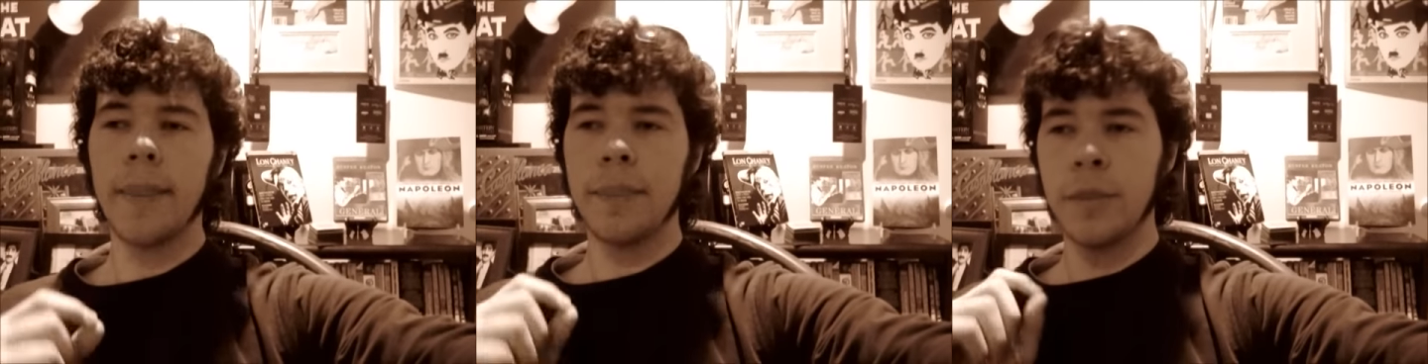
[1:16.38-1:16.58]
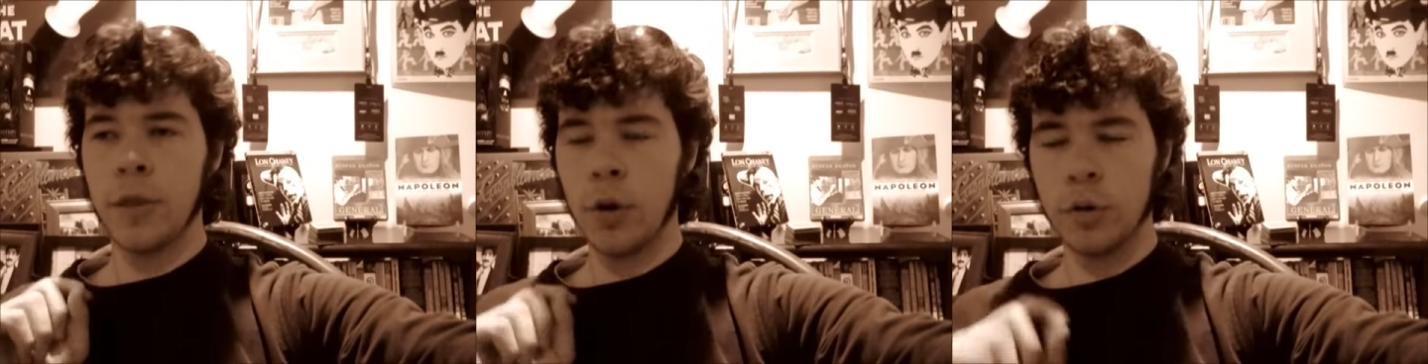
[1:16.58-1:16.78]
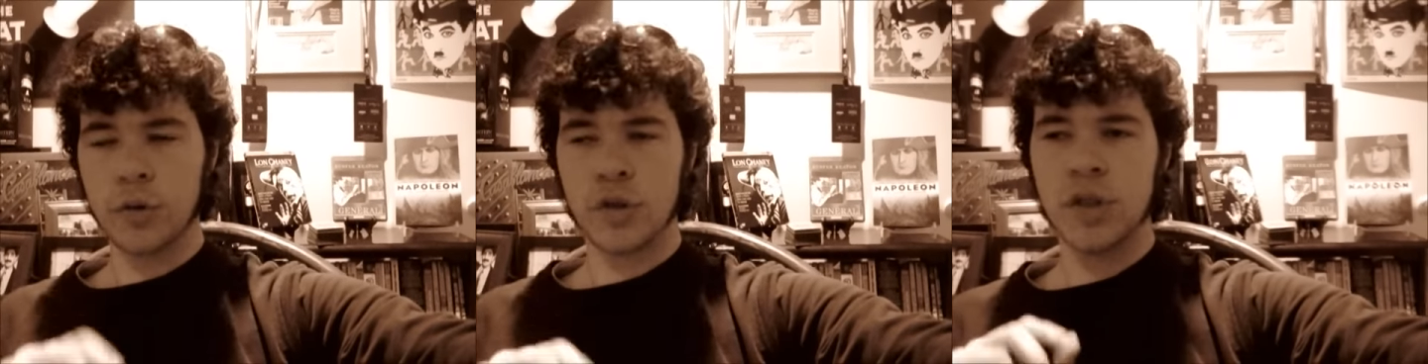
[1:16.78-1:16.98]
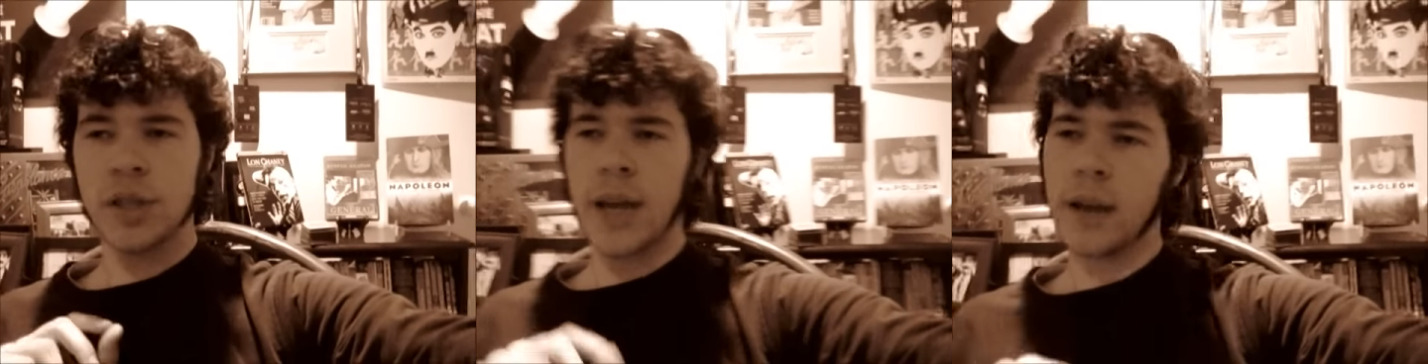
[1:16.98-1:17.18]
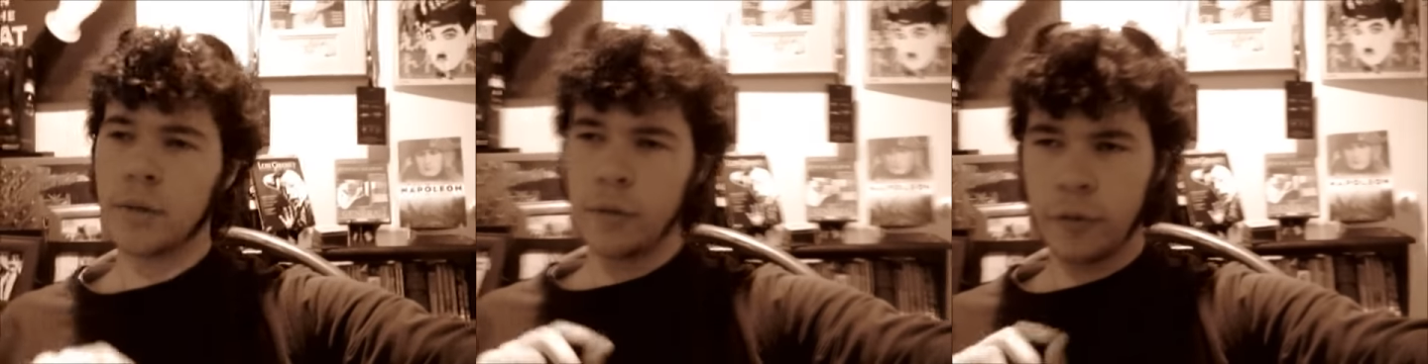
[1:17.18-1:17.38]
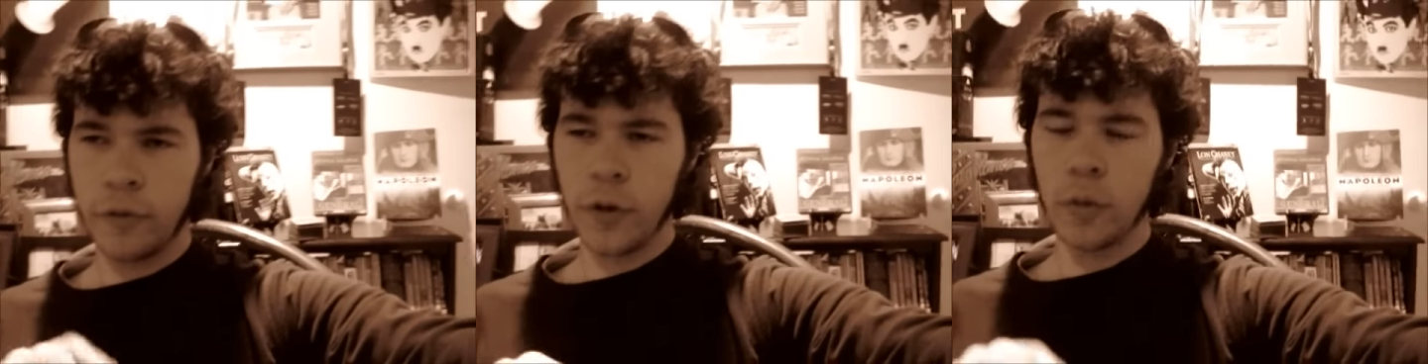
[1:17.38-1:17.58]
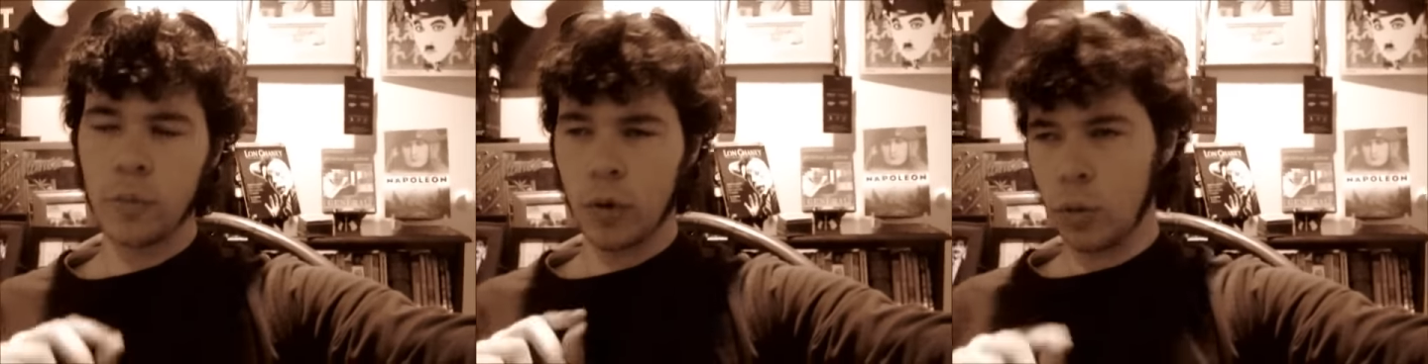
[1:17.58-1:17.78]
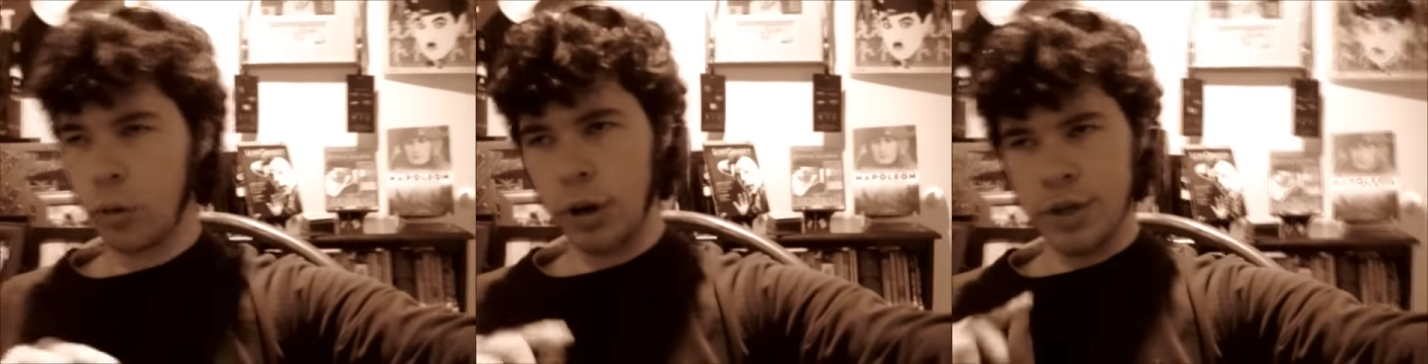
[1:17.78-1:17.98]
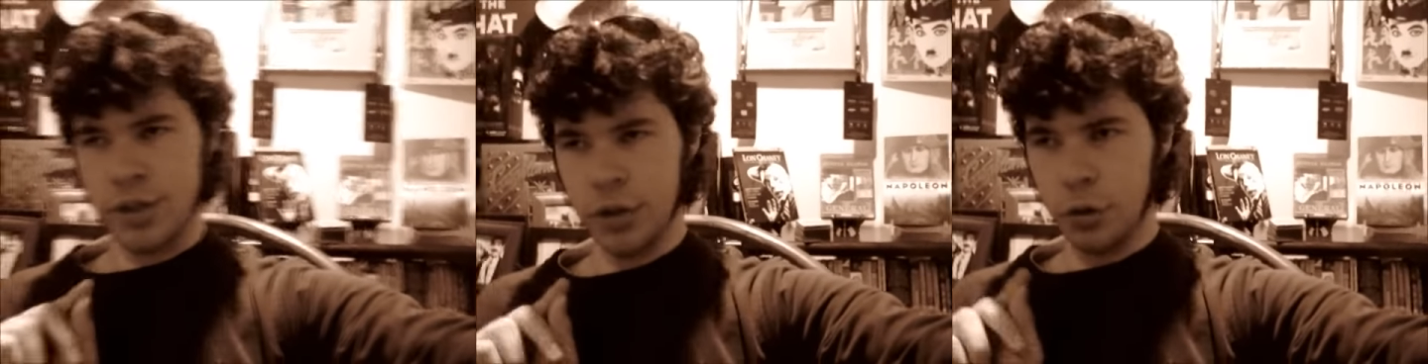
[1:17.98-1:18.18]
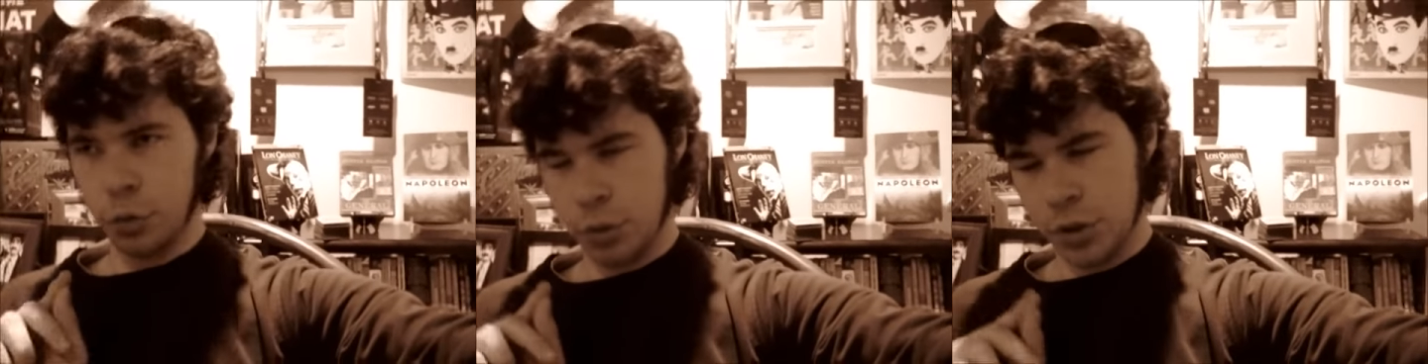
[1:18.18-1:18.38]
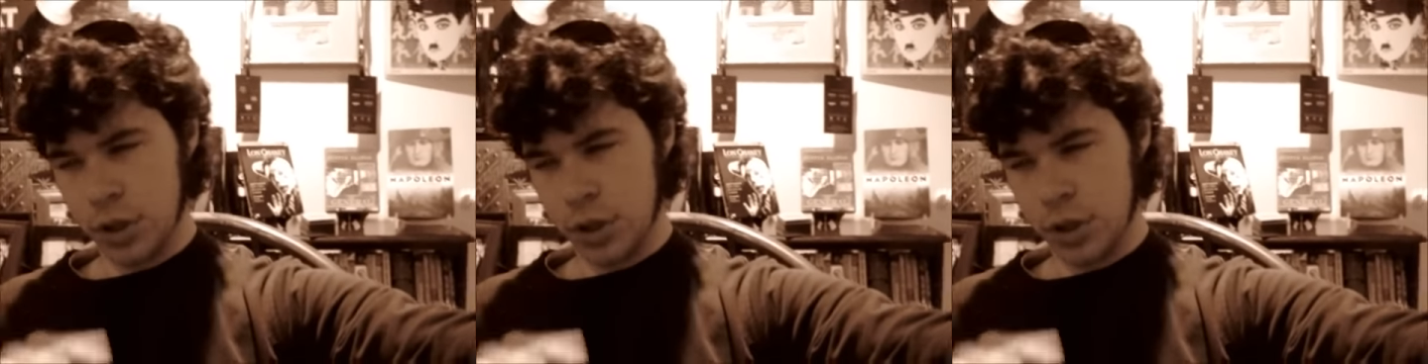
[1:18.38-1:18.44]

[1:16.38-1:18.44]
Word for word: those silent film requests that you